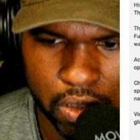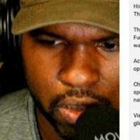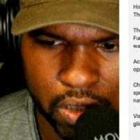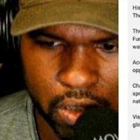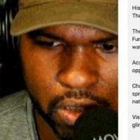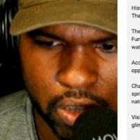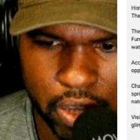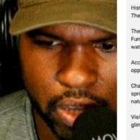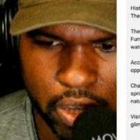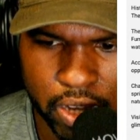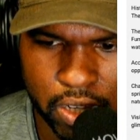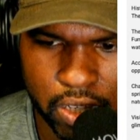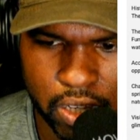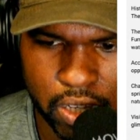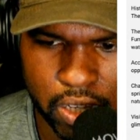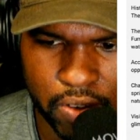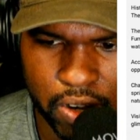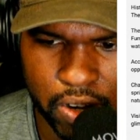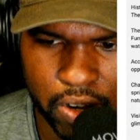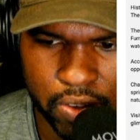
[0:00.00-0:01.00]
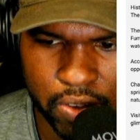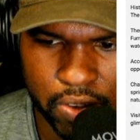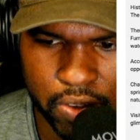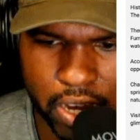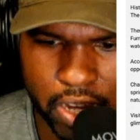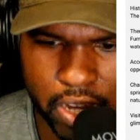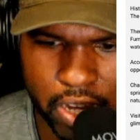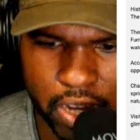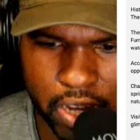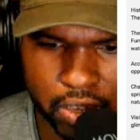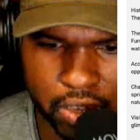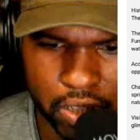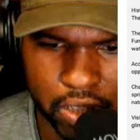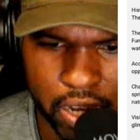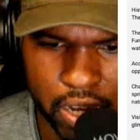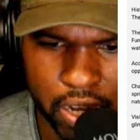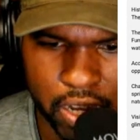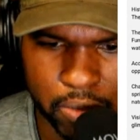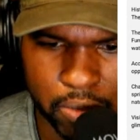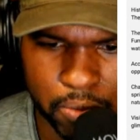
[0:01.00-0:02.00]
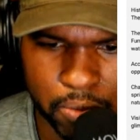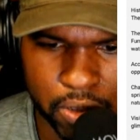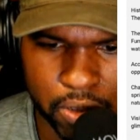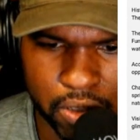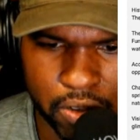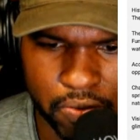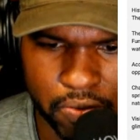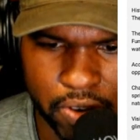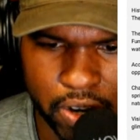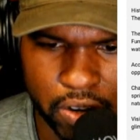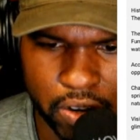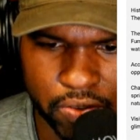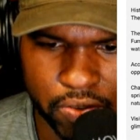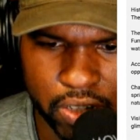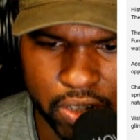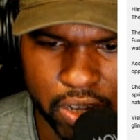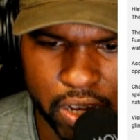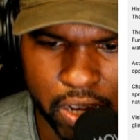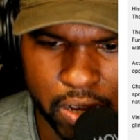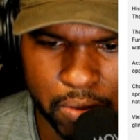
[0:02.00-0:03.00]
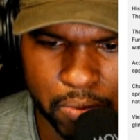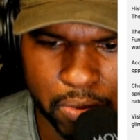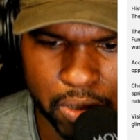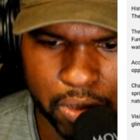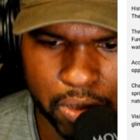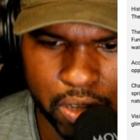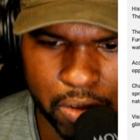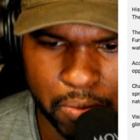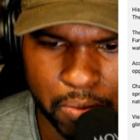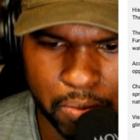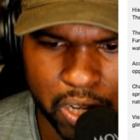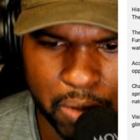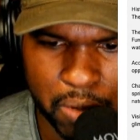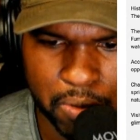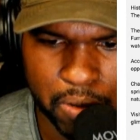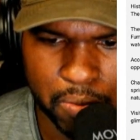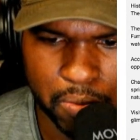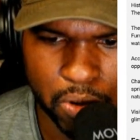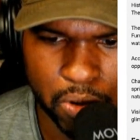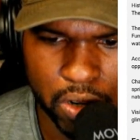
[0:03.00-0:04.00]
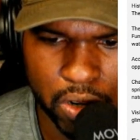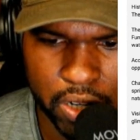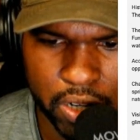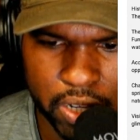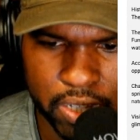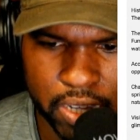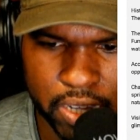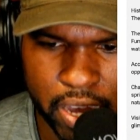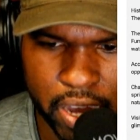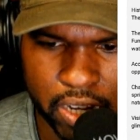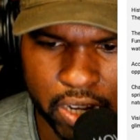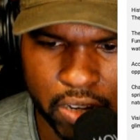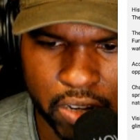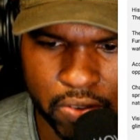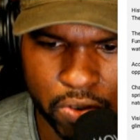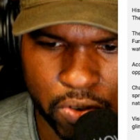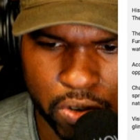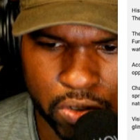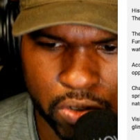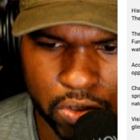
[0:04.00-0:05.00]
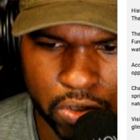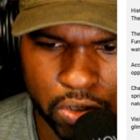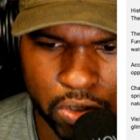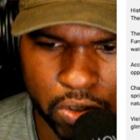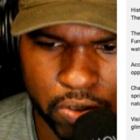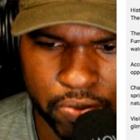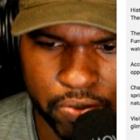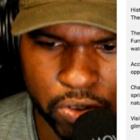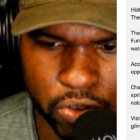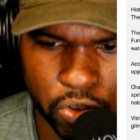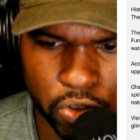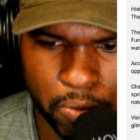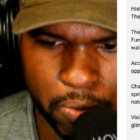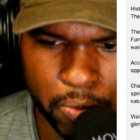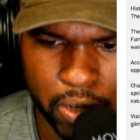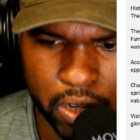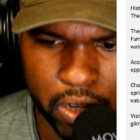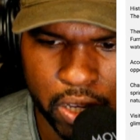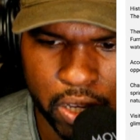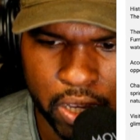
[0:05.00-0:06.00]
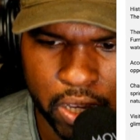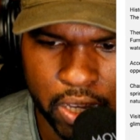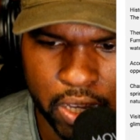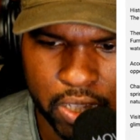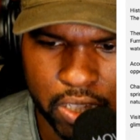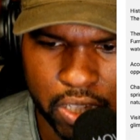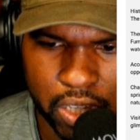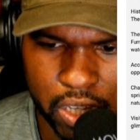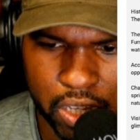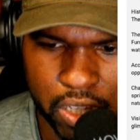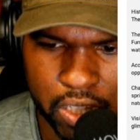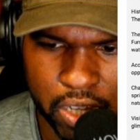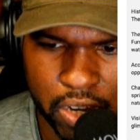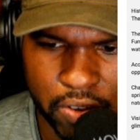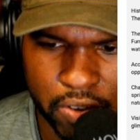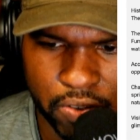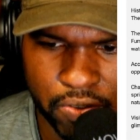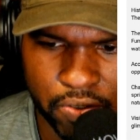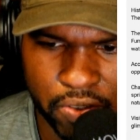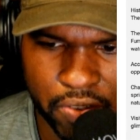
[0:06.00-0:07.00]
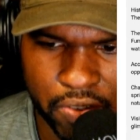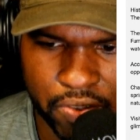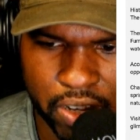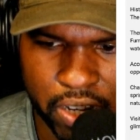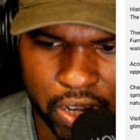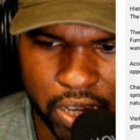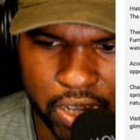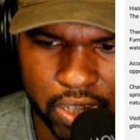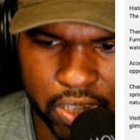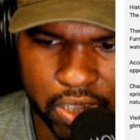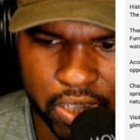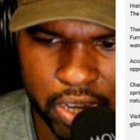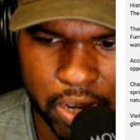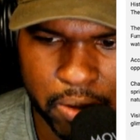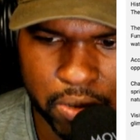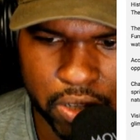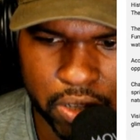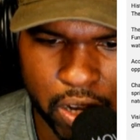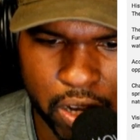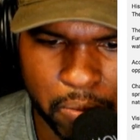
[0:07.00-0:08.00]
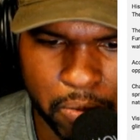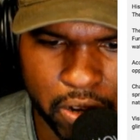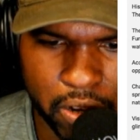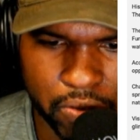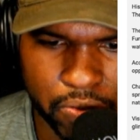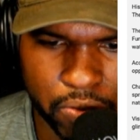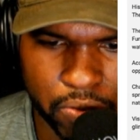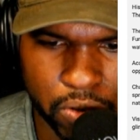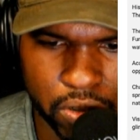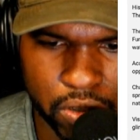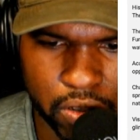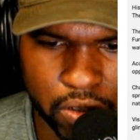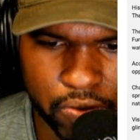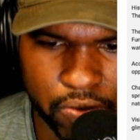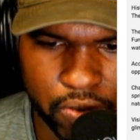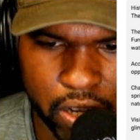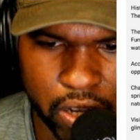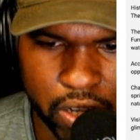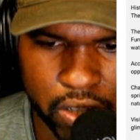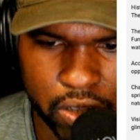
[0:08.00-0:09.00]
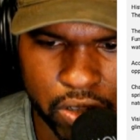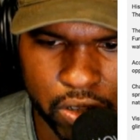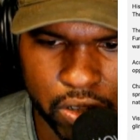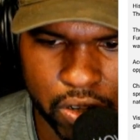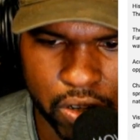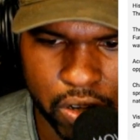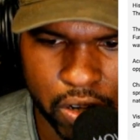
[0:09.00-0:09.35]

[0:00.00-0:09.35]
The activity of the geysers and hot springs can vary over time, but some becoming more or less active or even dormant. It's ever evolving landscape shaped by the forces of nature.